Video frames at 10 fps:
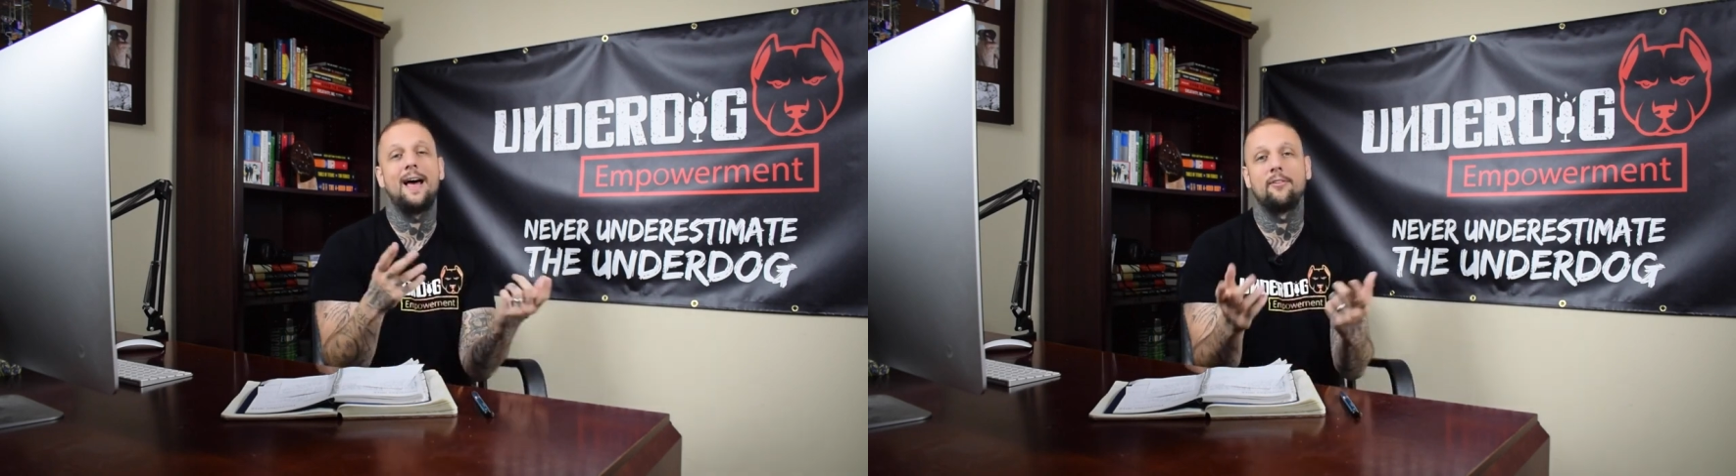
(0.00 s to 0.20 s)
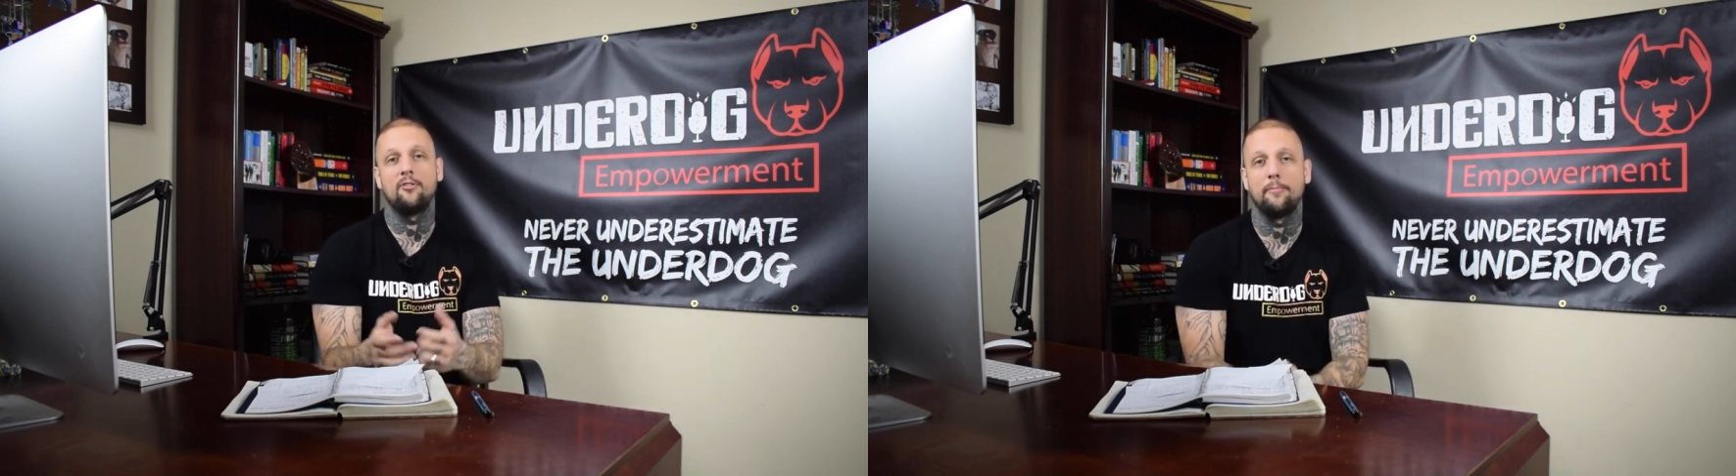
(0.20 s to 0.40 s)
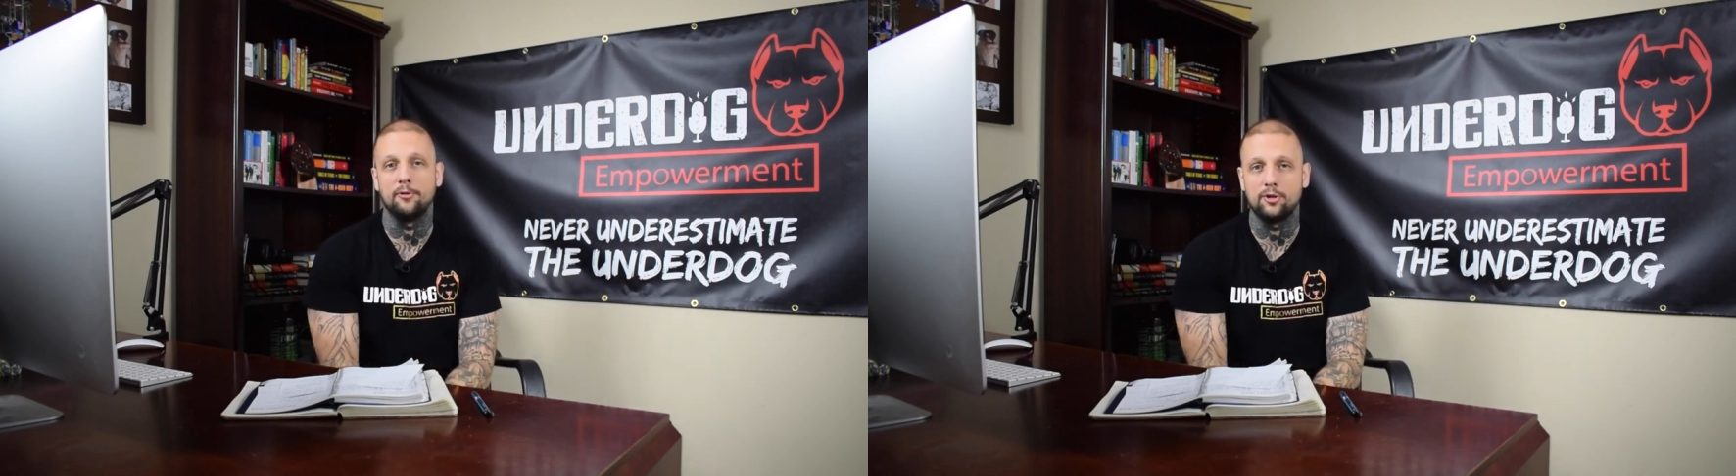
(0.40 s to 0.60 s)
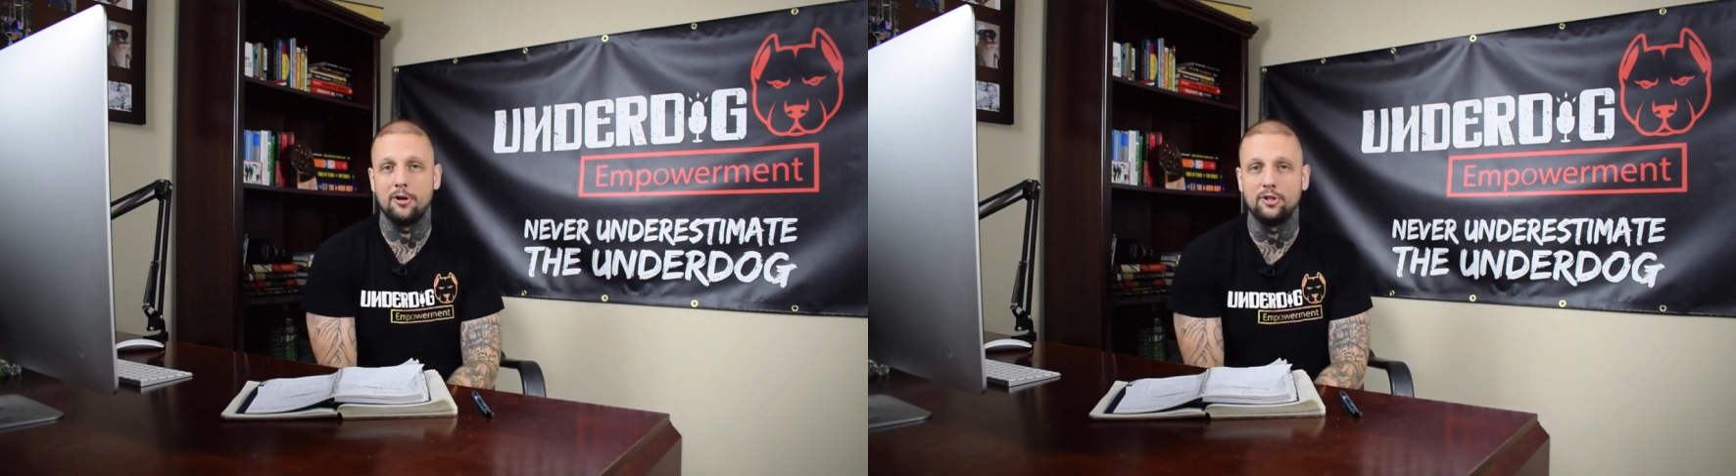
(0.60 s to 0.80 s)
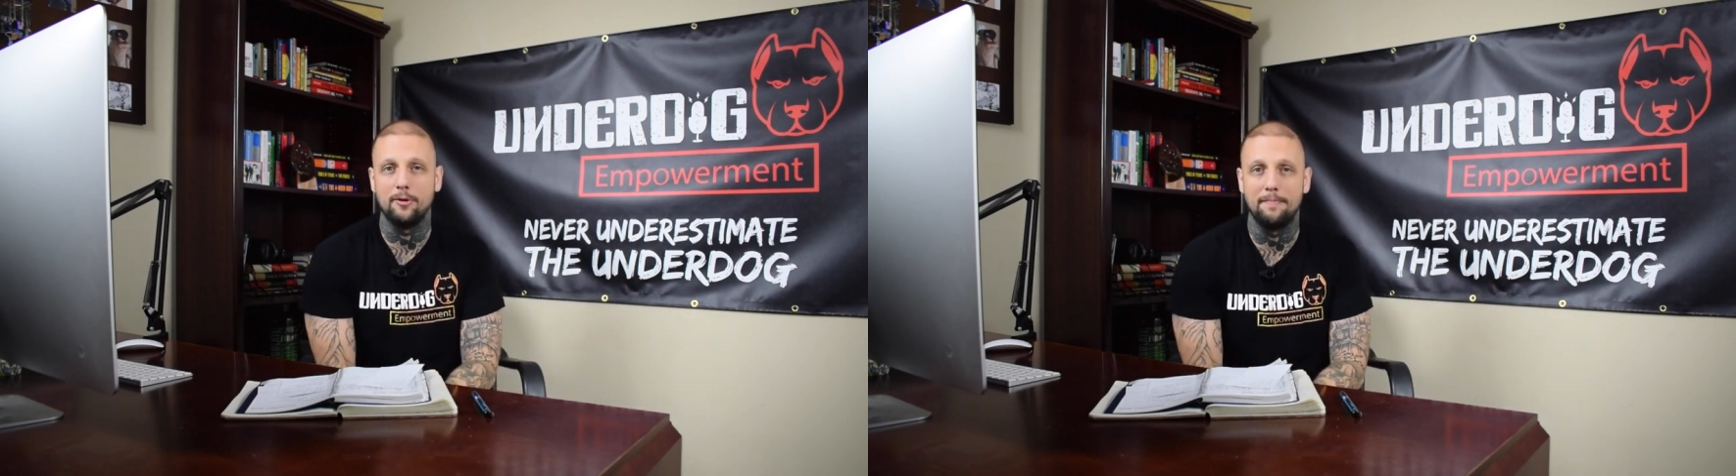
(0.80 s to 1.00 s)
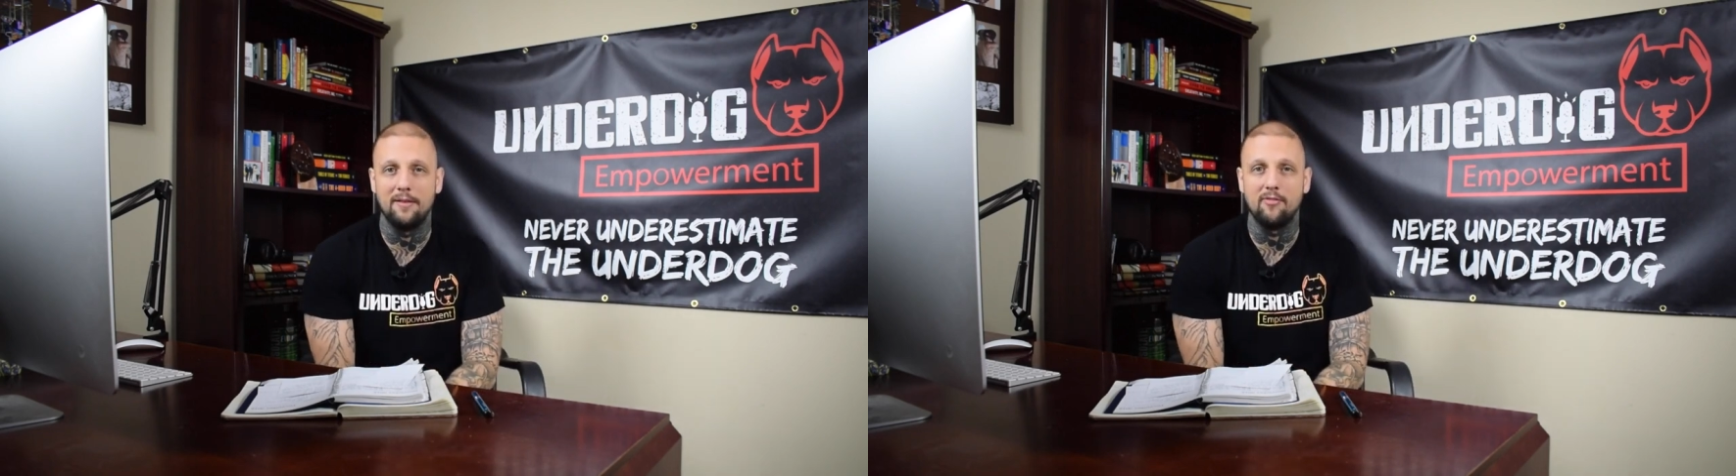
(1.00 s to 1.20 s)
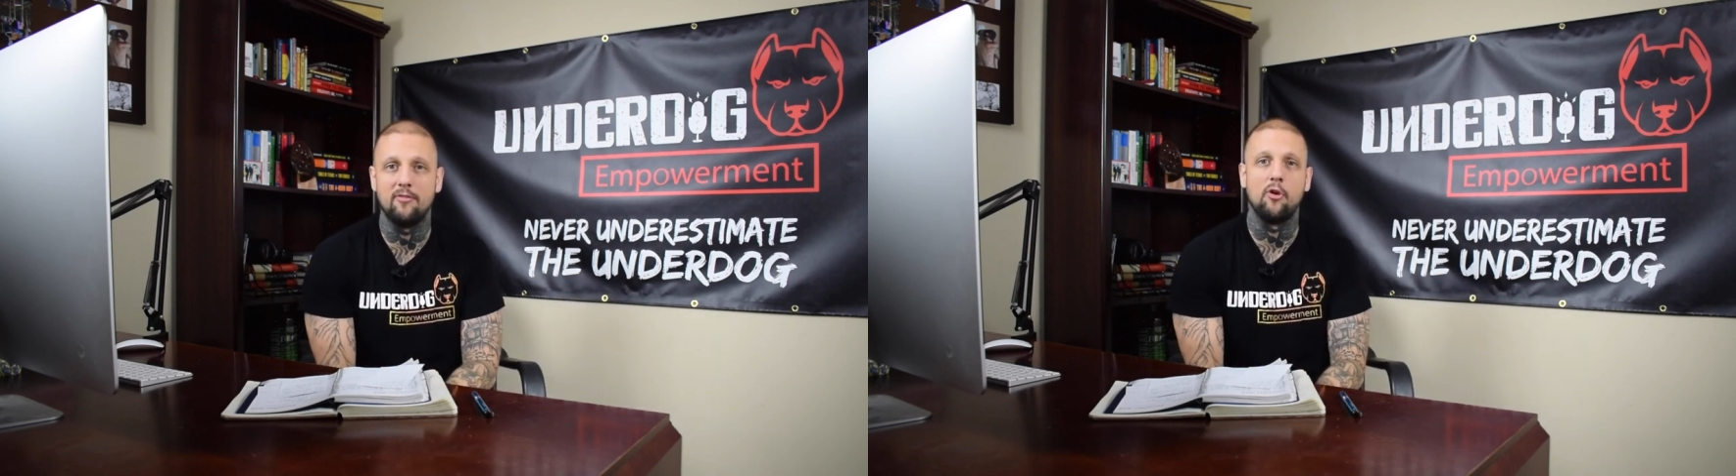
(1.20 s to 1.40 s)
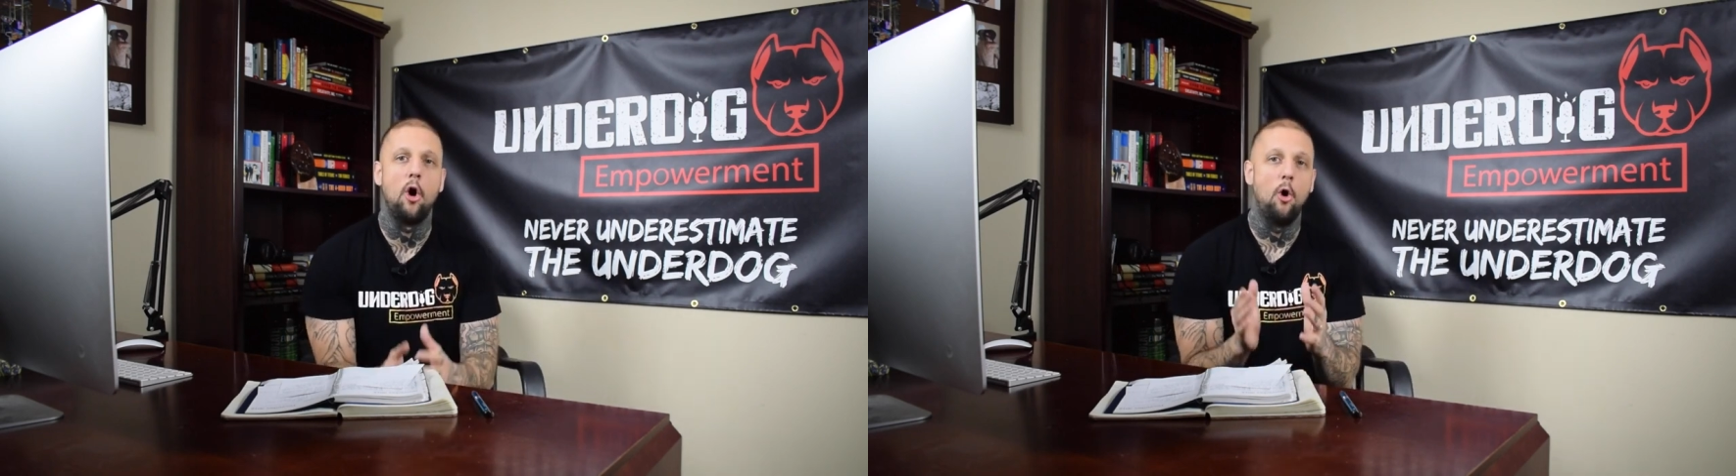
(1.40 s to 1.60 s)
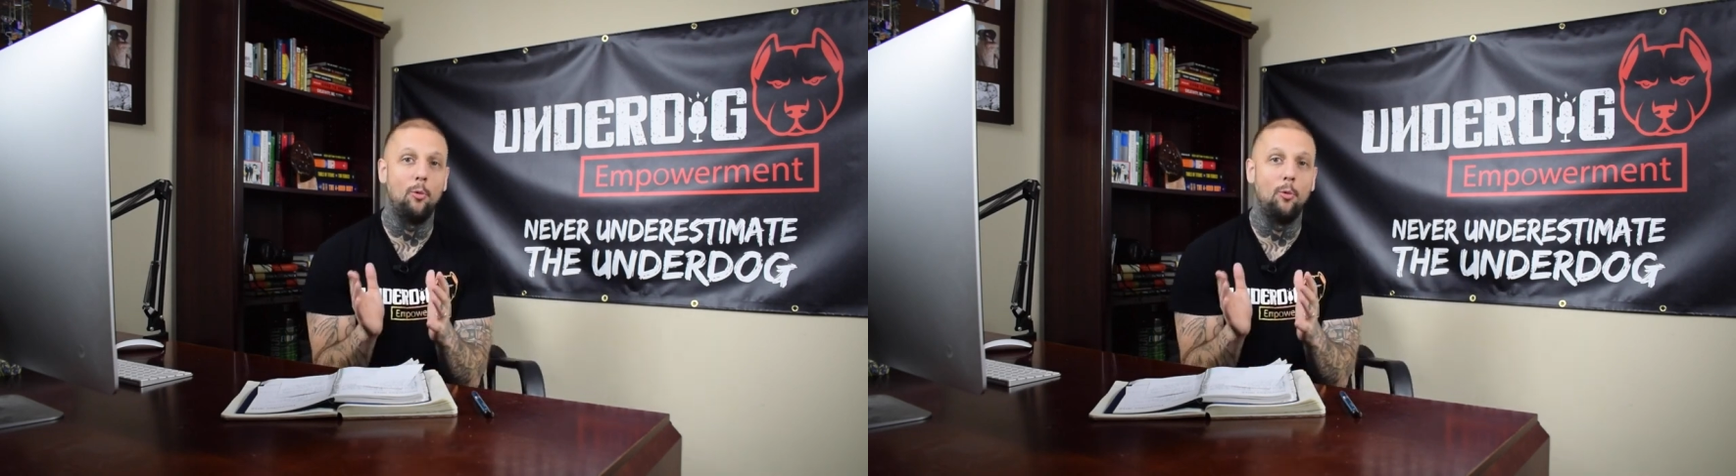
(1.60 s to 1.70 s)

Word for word: how to turbocharge your business